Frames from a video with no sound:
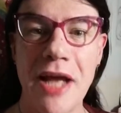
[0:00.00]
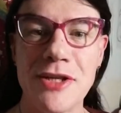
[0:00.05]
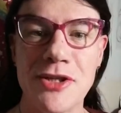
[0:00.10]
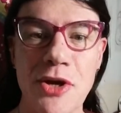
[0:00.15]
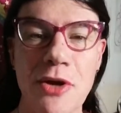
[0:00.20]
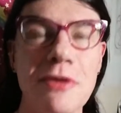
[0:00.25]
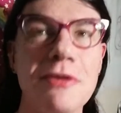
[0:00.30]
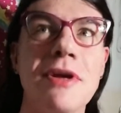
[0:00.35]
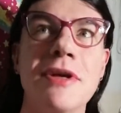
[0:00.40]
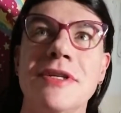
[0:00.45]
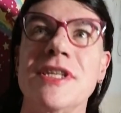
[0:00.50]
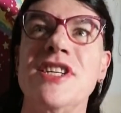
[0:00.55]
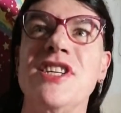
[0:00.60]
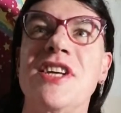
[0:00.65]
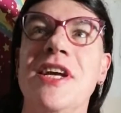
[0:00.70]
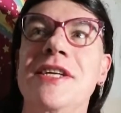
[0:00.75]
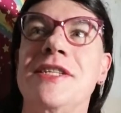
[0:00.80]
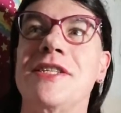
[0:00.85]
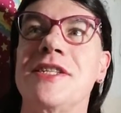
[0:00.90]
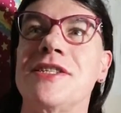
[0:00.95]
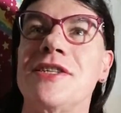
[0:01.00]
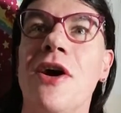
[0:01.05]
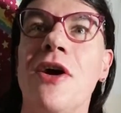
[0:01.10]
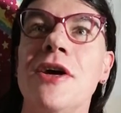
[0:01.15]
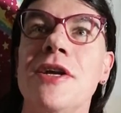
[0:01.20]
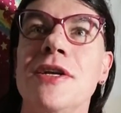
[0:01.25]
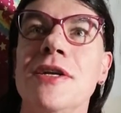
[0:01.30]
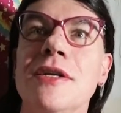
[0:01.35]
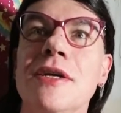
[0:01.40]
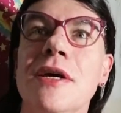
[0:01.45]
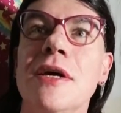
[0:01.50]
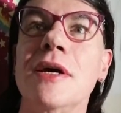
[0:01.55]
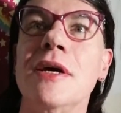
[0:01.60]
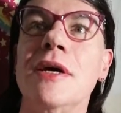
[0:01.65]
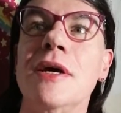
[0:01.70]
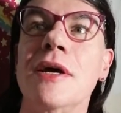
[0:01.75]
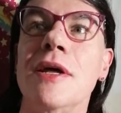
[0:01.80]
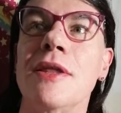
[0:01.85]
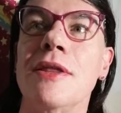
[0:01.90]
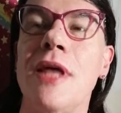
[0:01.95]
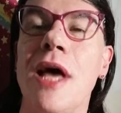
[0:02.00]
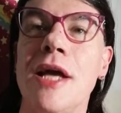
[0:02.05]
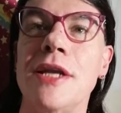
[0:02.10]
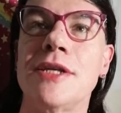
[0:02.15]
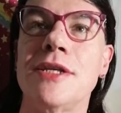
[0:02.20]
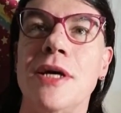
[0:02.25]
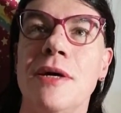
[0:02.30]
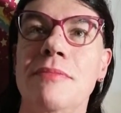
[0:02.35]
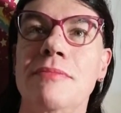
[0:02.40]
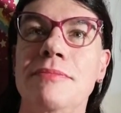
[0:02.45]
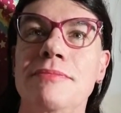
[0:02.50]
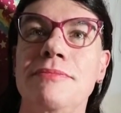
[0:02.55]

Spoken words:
and so he's decided that